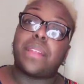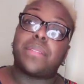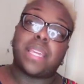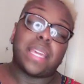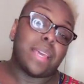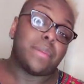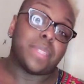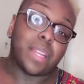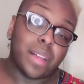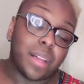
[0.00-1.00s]
I don't think it
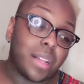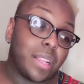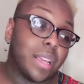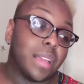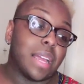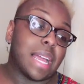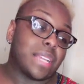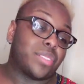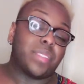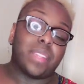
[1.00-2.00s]
helped at all. I
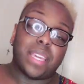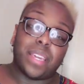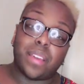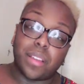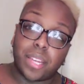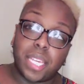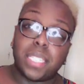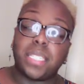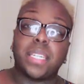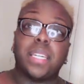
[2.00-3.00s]
actually think it hurt
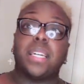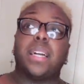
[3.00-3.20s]
it.